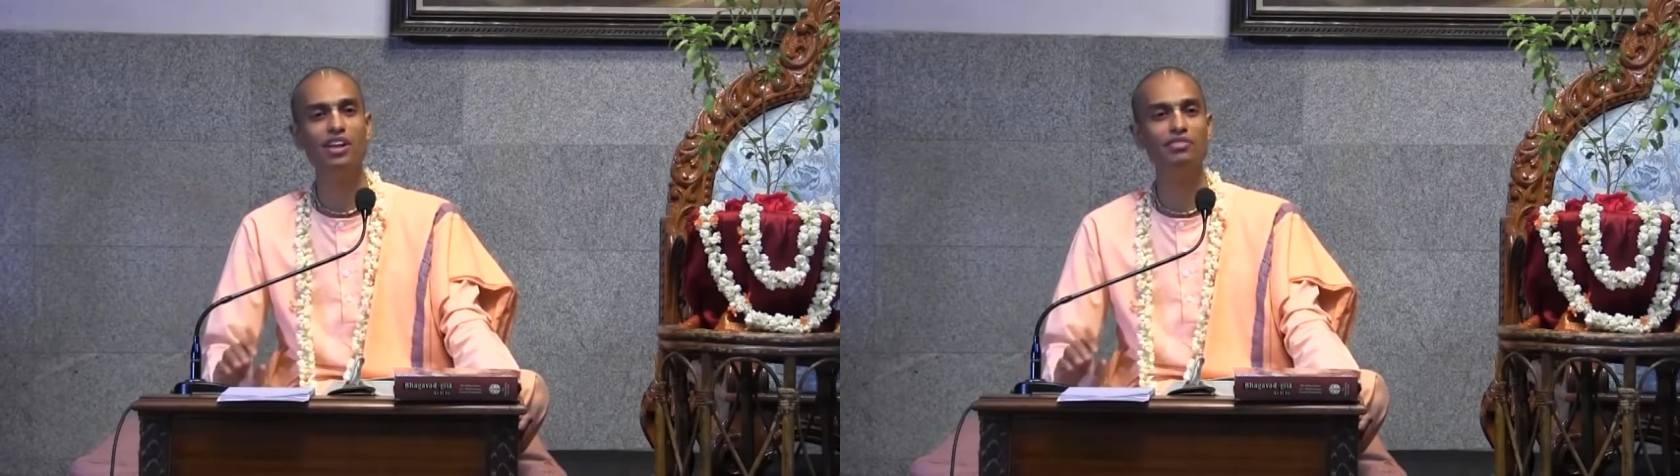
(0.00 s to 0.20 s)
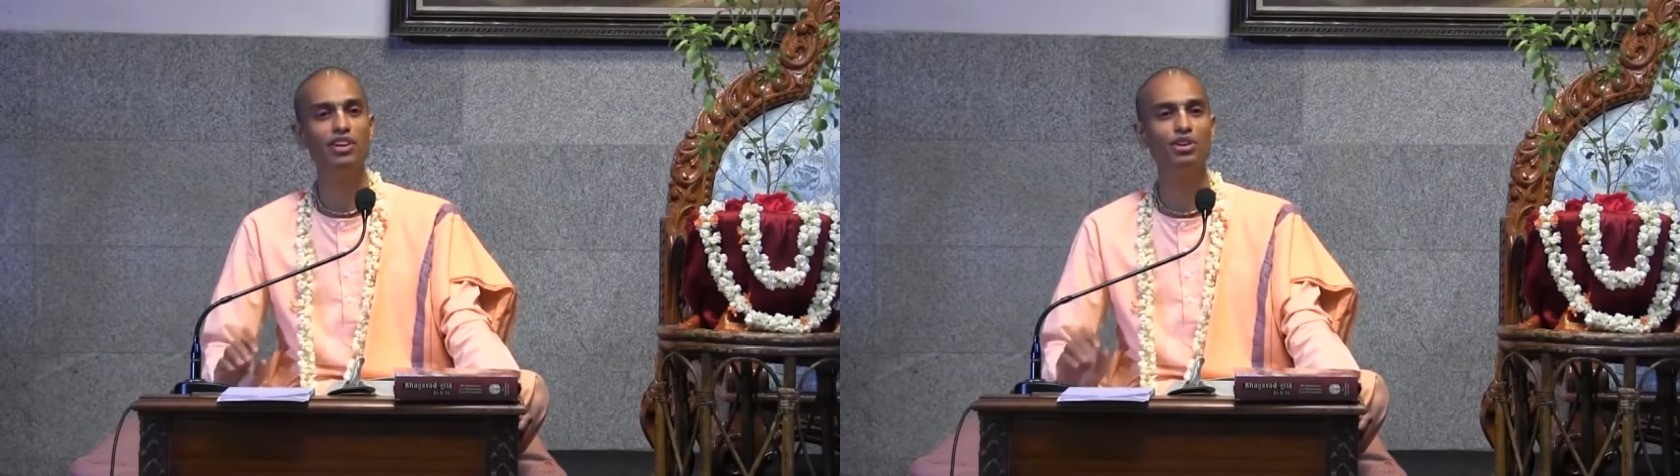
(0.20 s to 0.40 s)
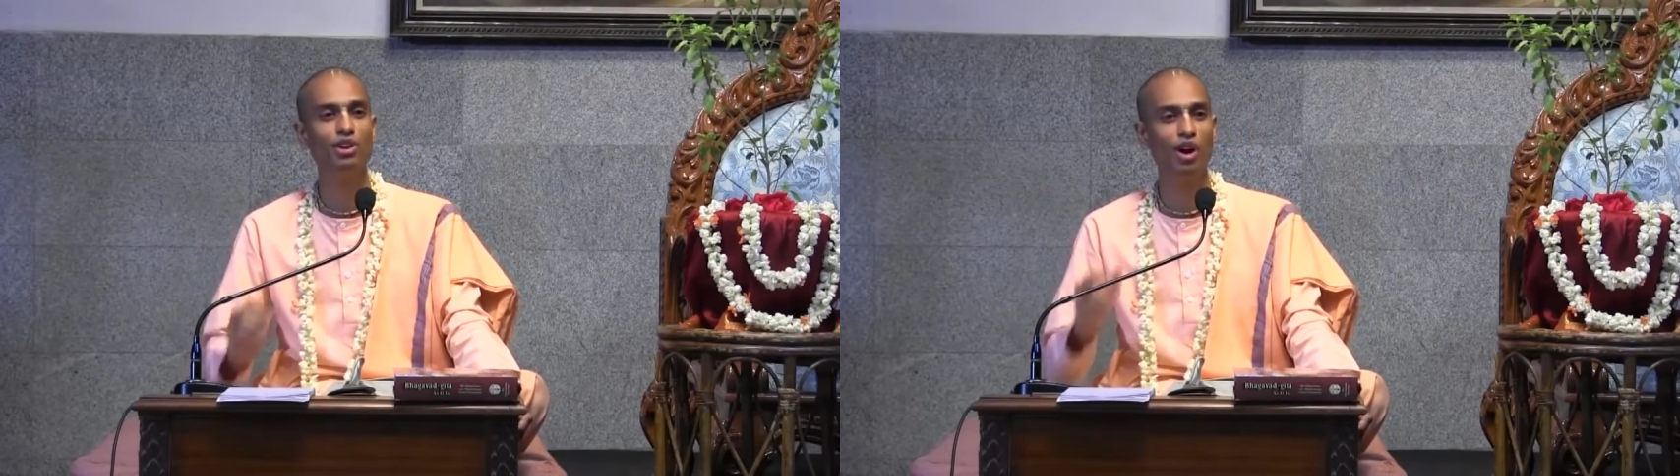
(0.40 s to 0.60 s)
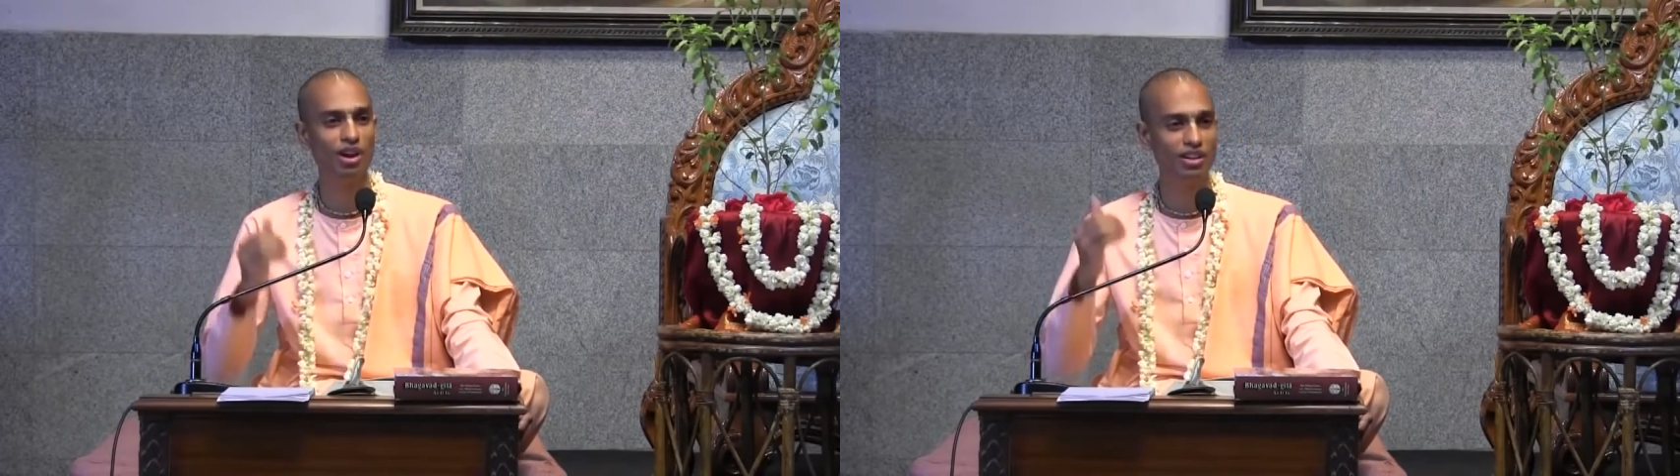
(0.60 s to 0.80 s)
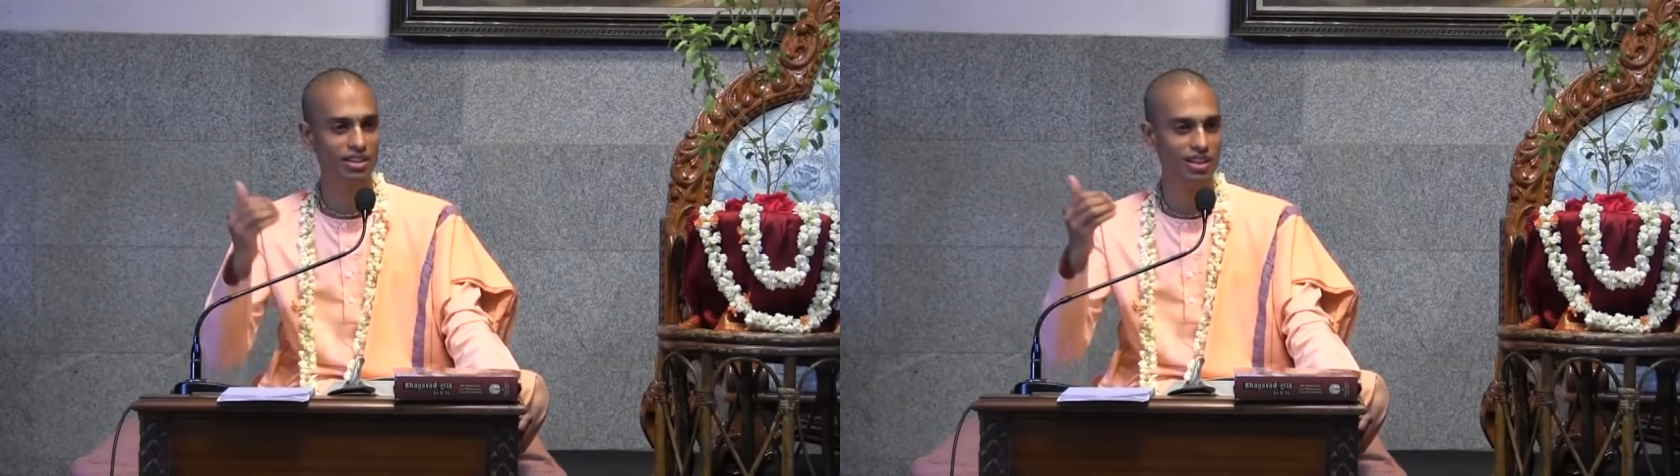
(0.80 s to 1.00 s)
if we do
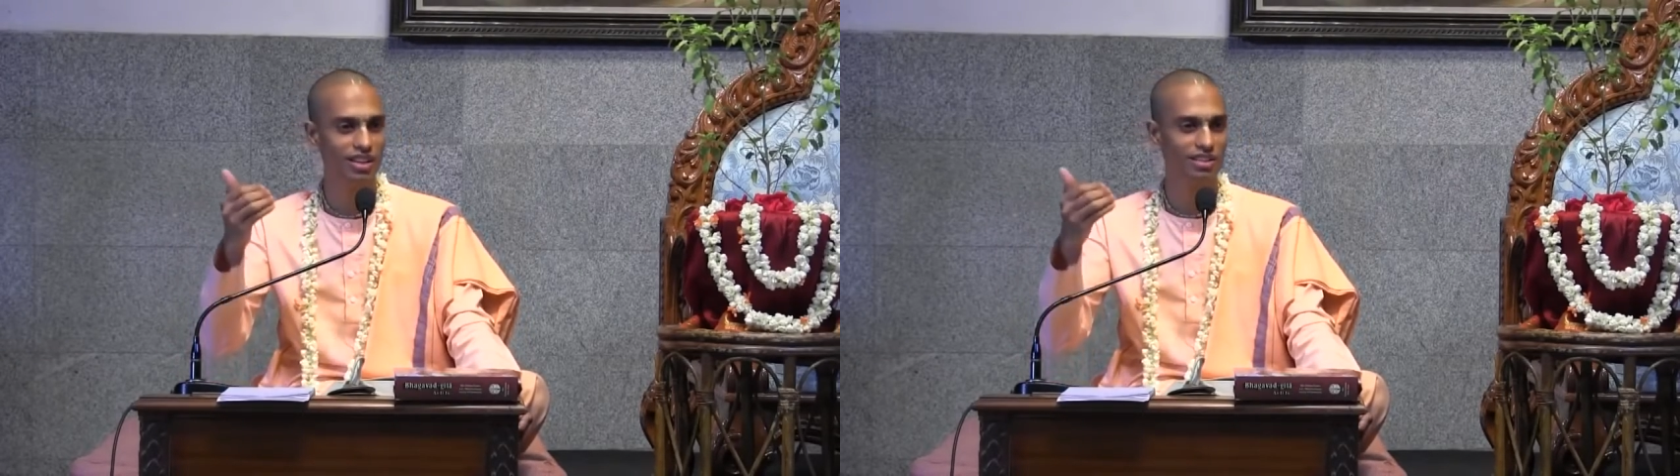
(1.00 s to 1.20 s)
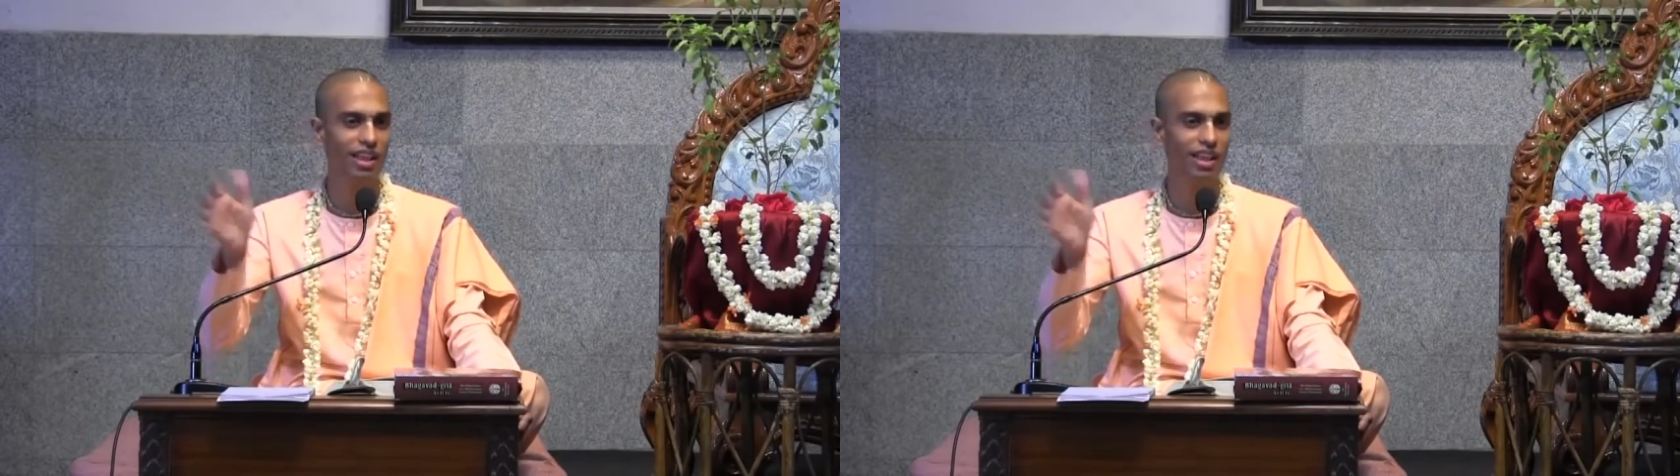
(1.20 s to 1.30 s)
not